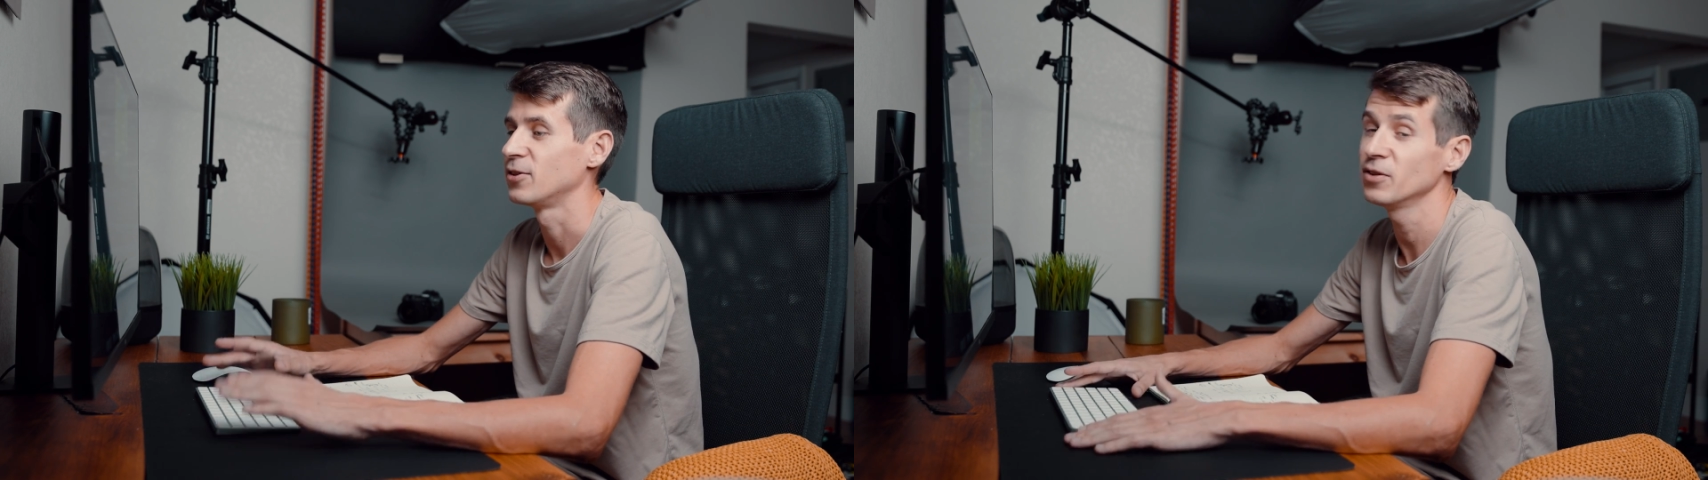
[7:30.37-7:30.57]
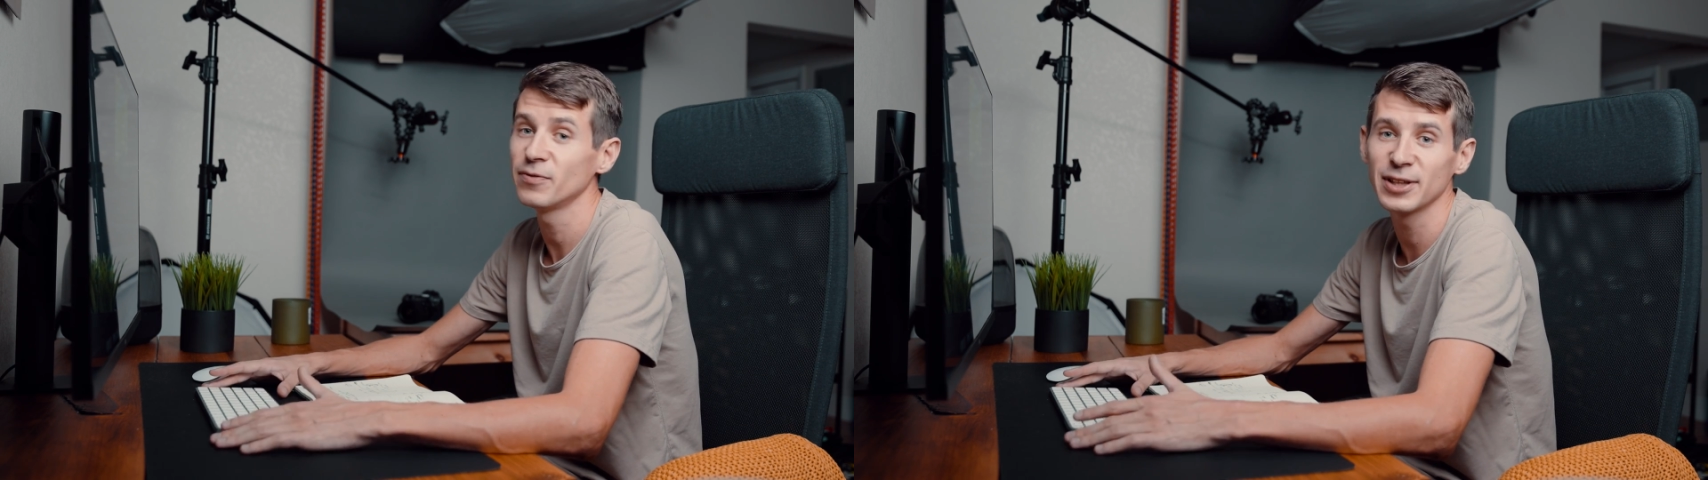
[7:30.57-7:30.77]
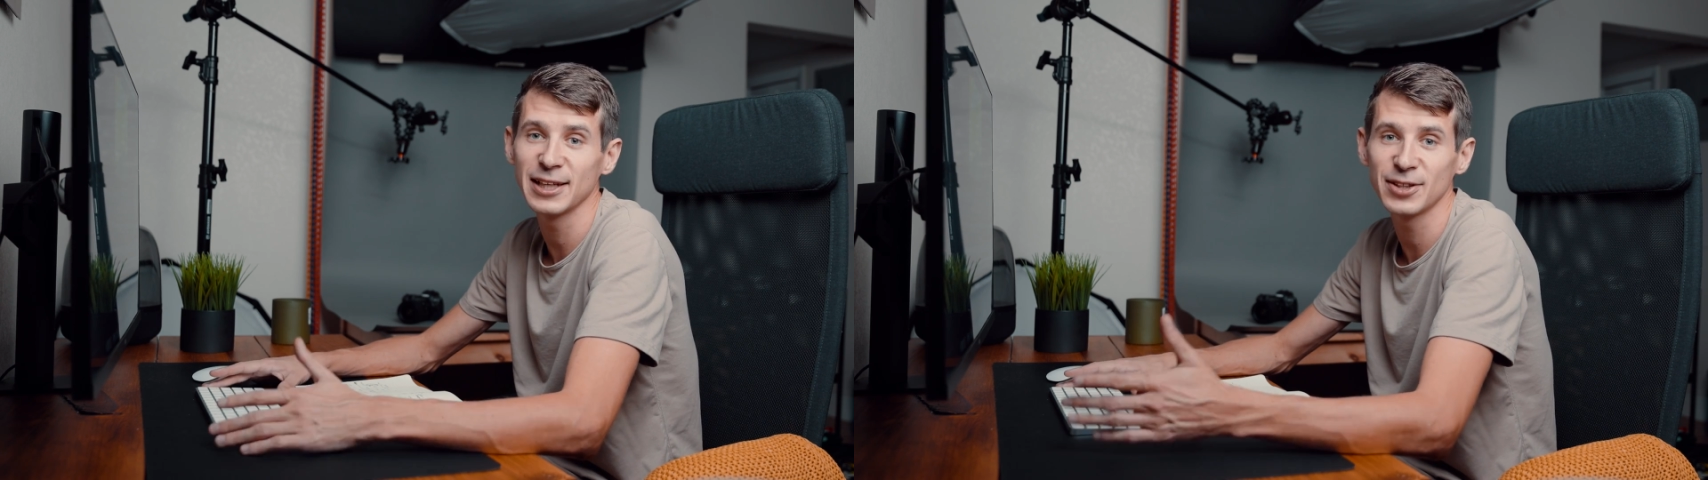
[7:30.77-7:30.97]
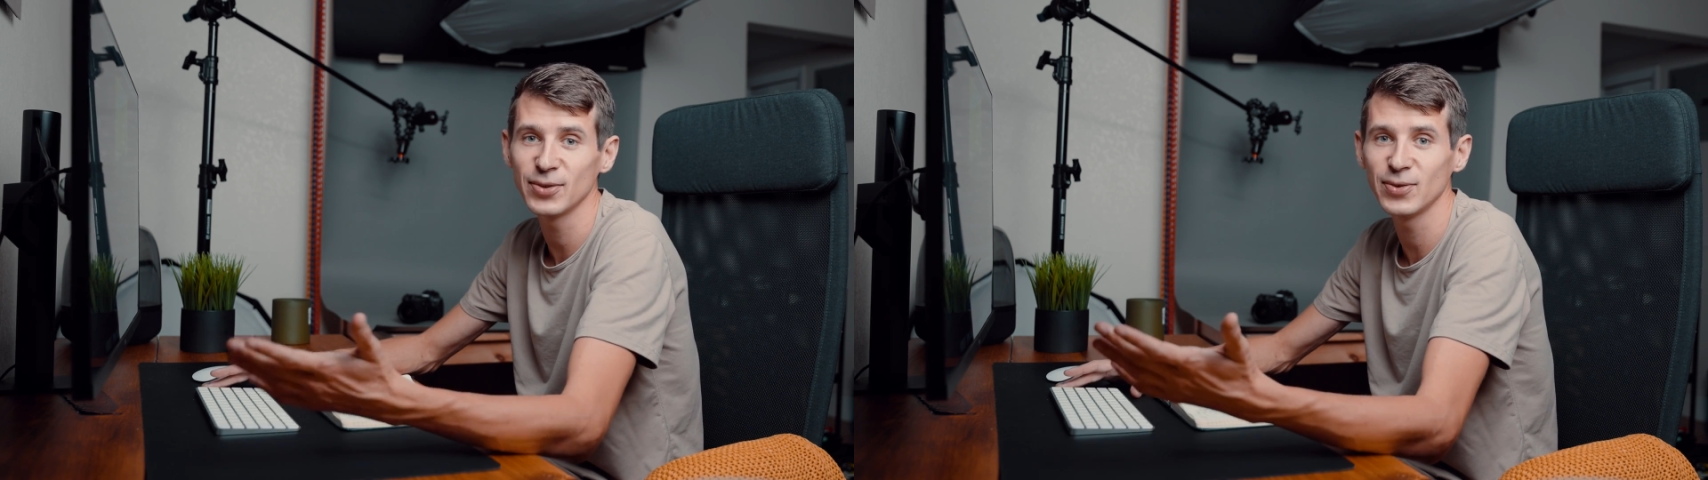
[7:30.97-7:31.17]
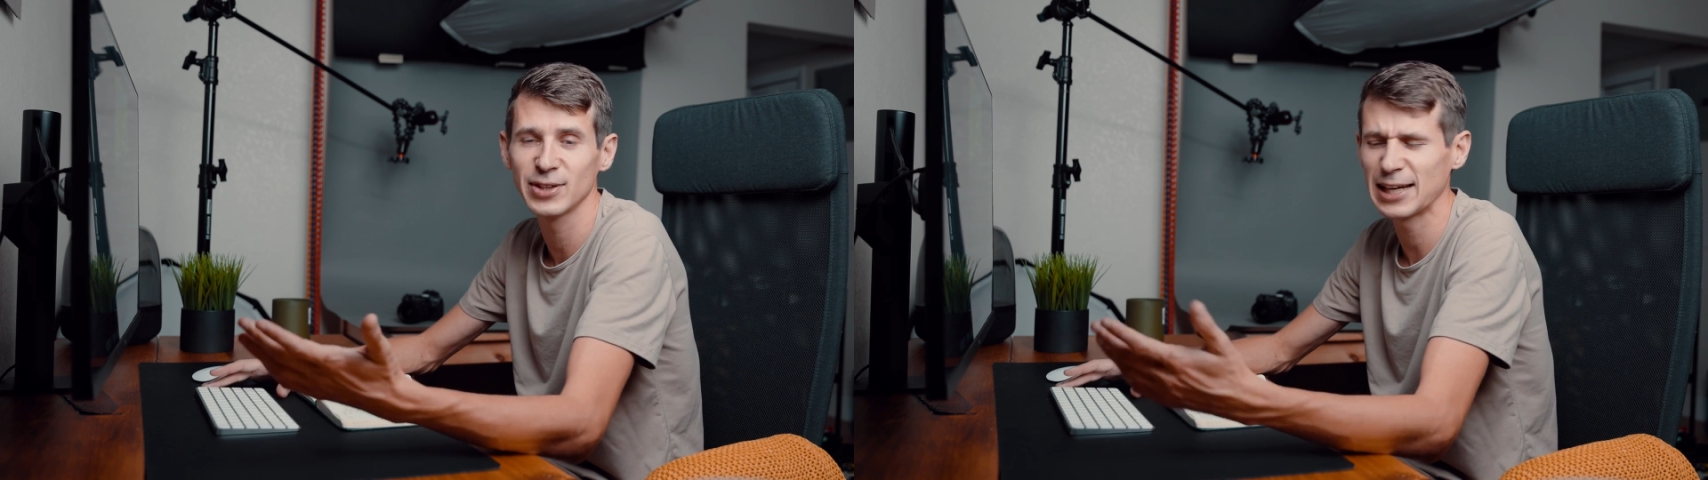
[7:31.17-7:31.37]
don't forget
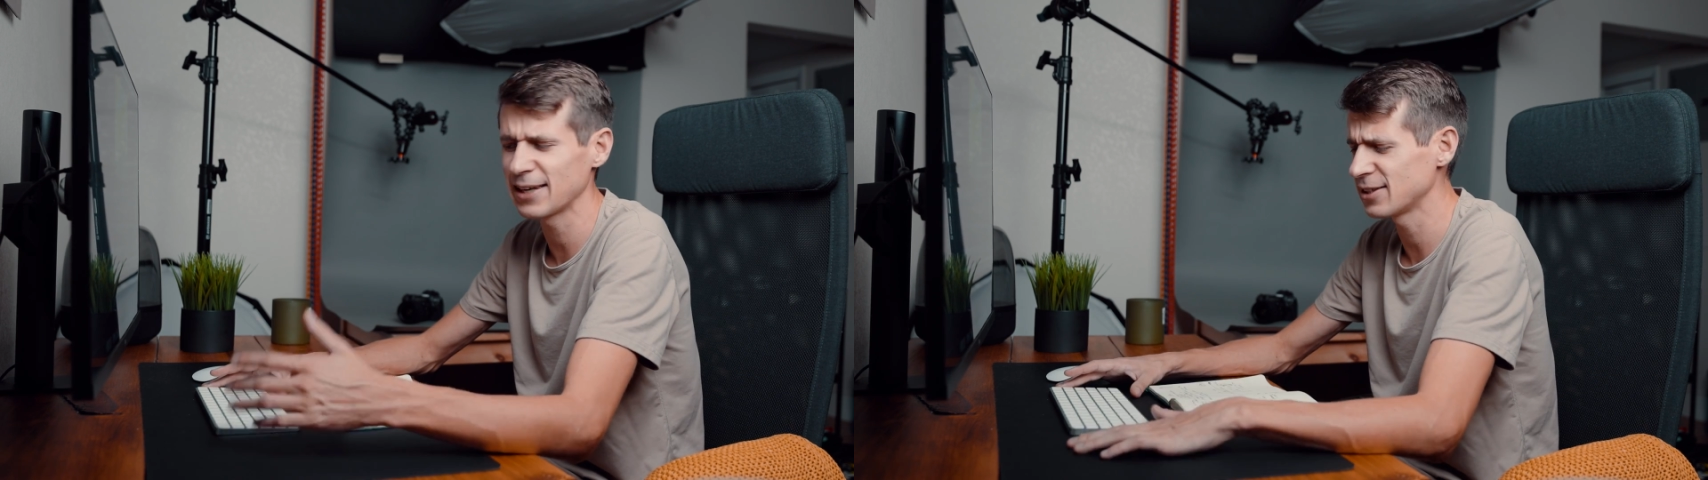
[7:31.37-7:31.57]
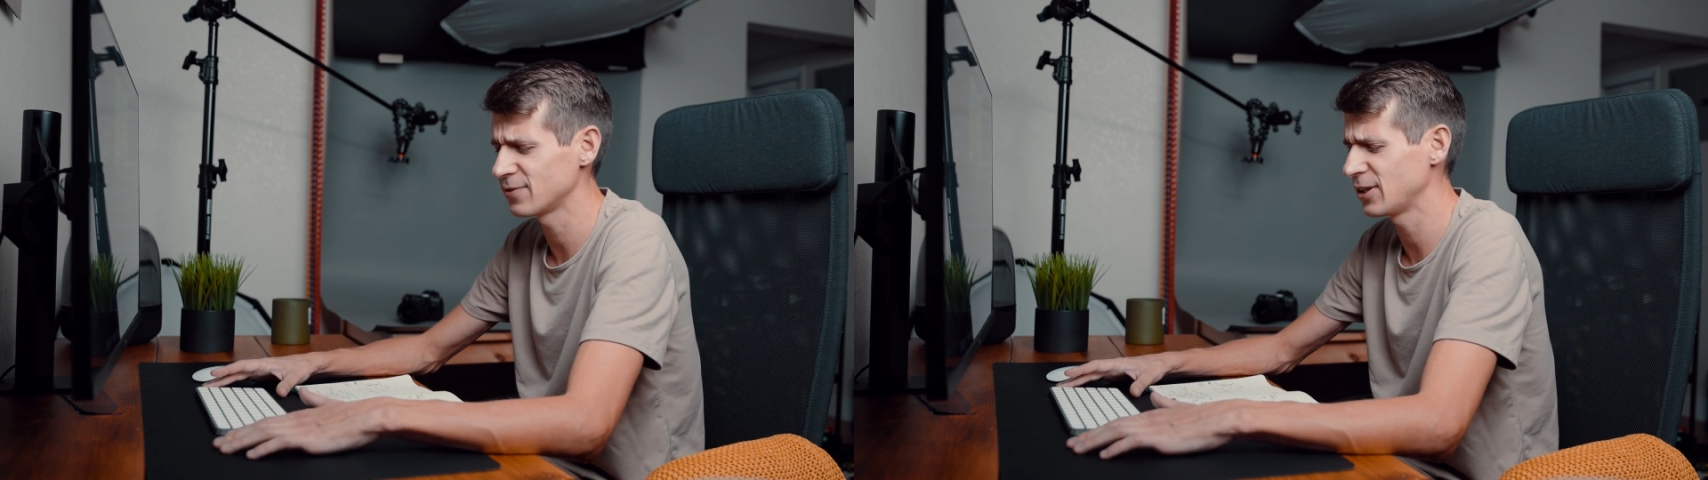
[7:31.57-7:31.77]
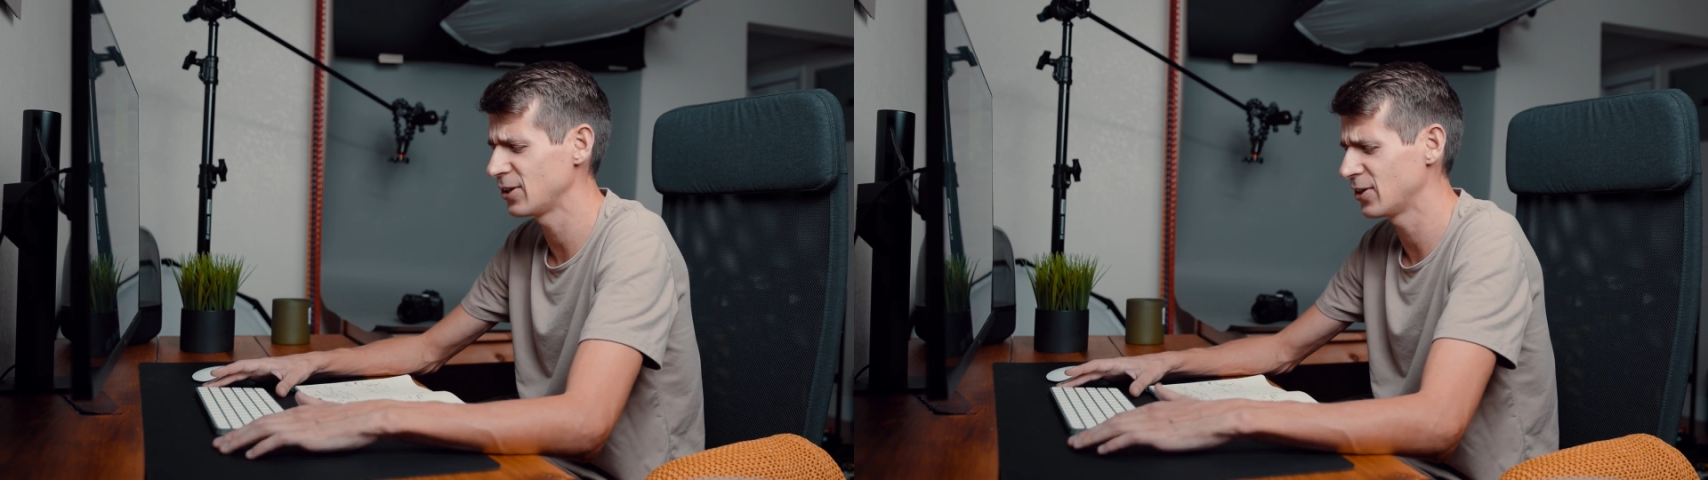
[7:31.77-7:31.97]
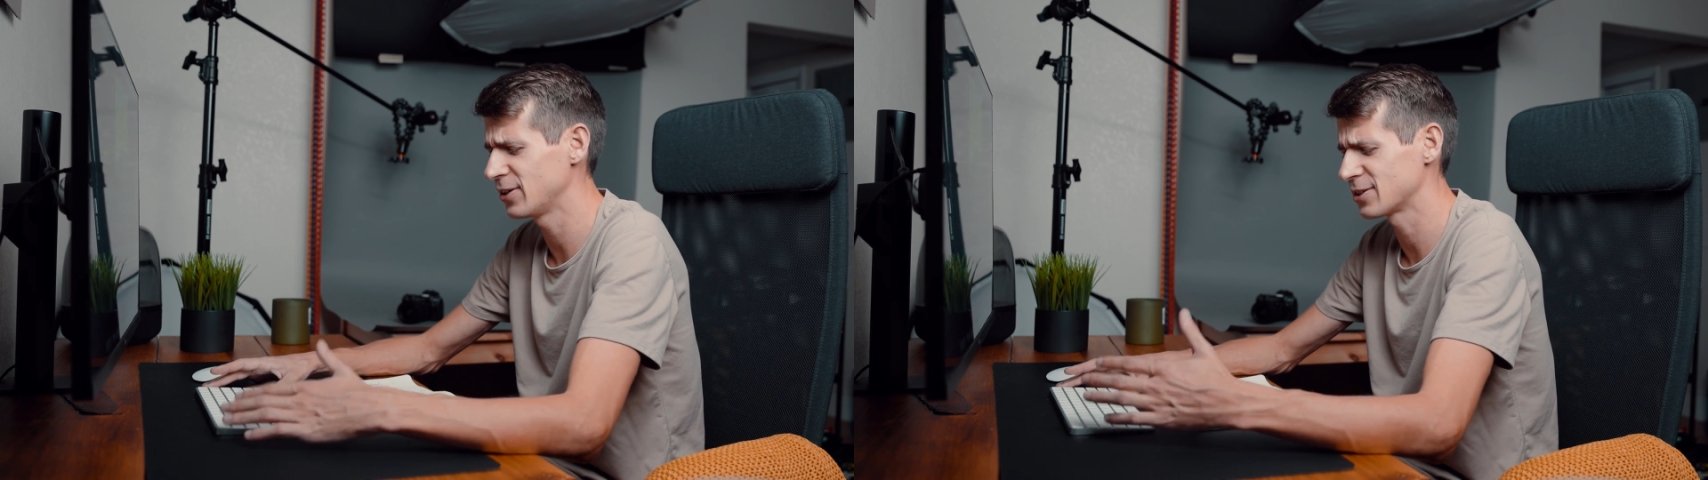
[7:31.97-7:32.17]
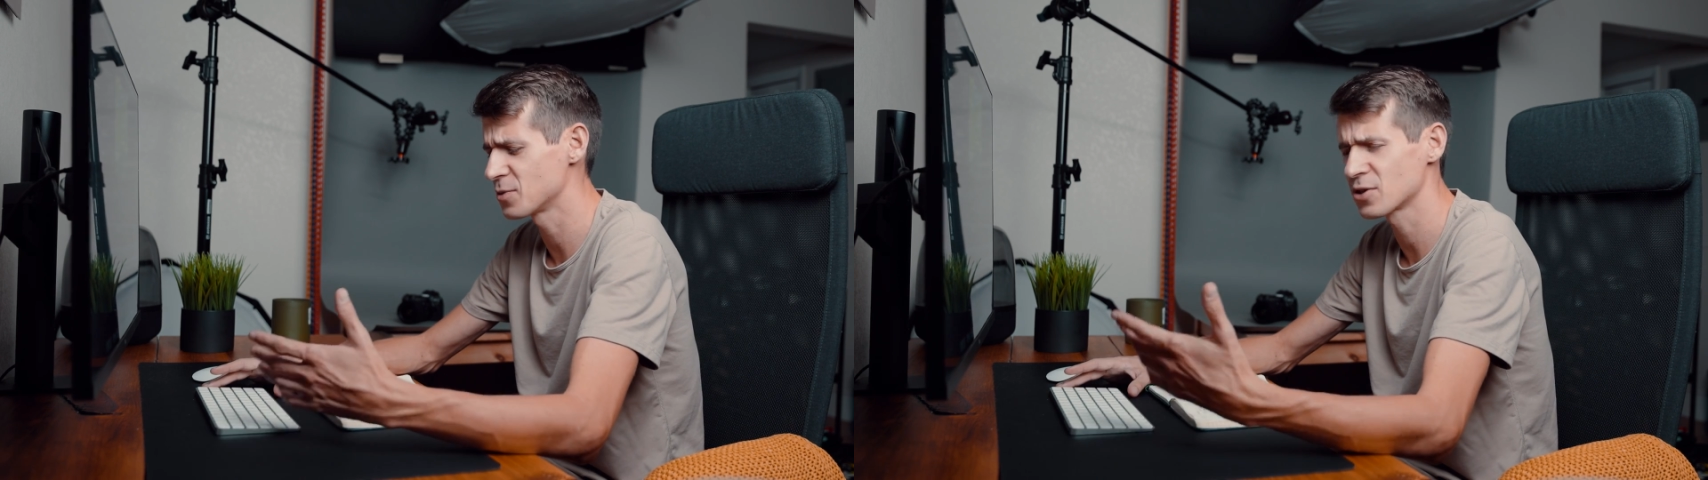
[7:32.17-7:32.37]
to like this video
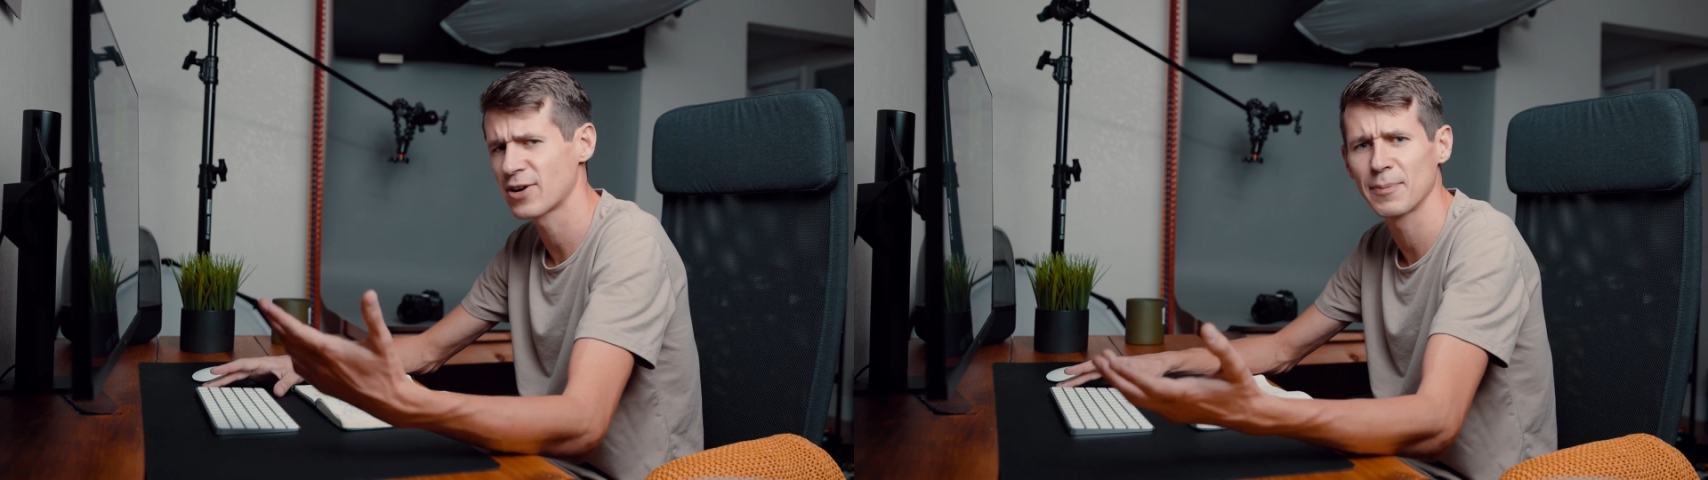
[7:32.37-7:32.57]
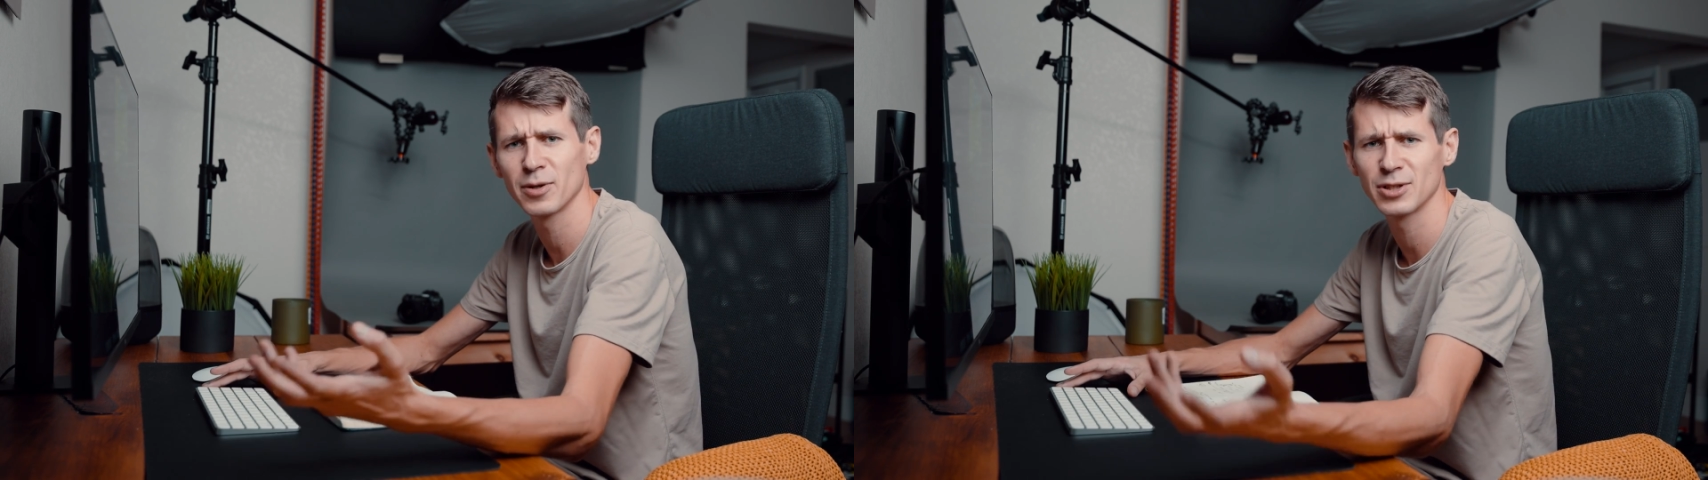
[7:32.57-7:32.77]
and subscribe